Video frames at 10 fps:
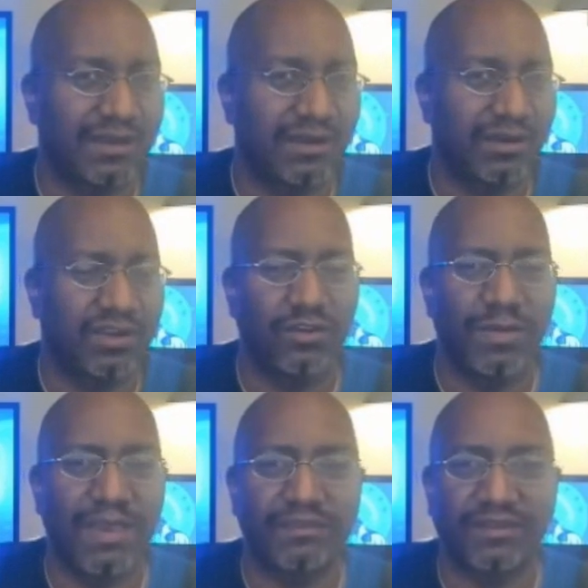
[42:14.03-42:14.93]
Can you
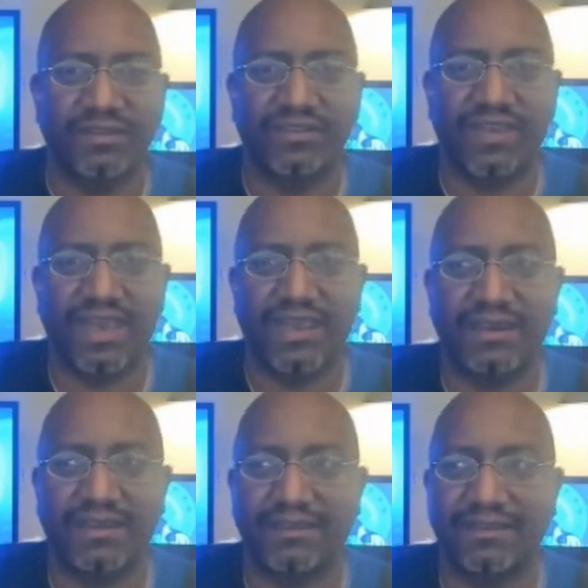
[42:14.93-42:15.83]
imagine a society
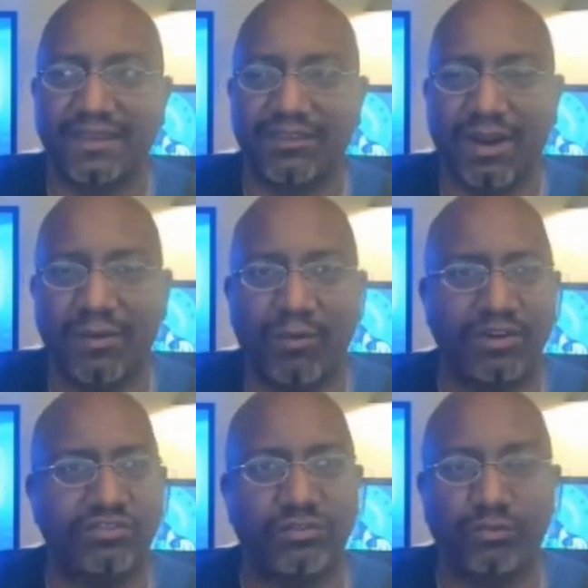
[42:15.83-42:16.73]
that says, all right,
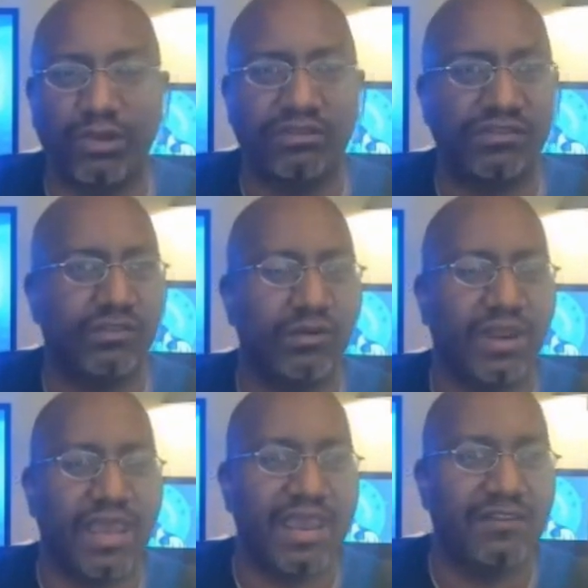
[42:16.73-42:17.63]
once you reach a certain
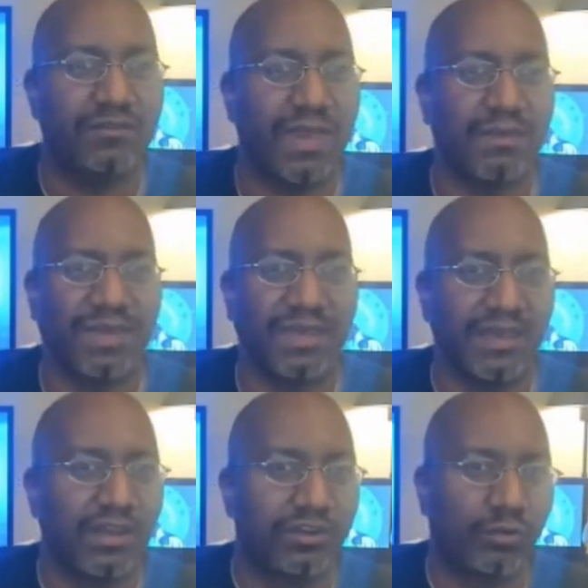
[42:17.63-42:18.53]
age, maybe
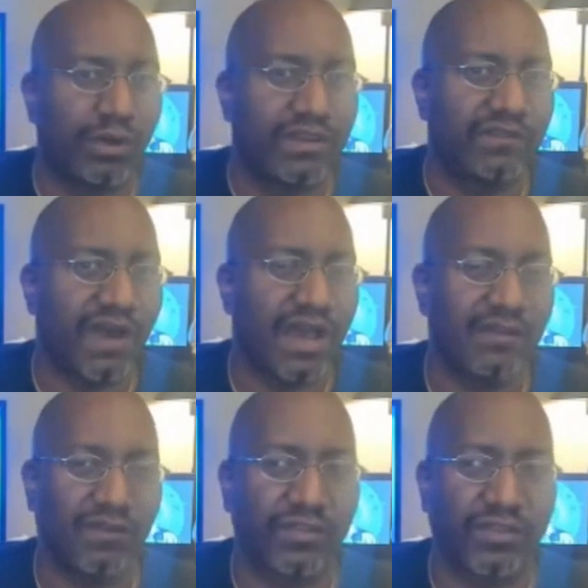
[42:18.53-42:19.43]

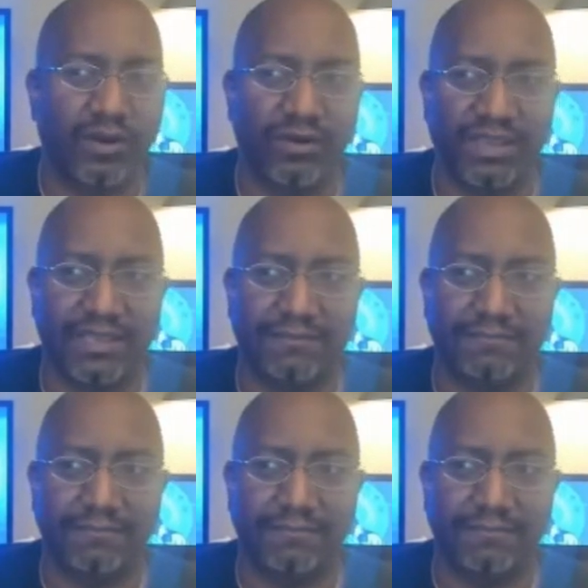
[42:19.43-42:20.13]
25 or 30,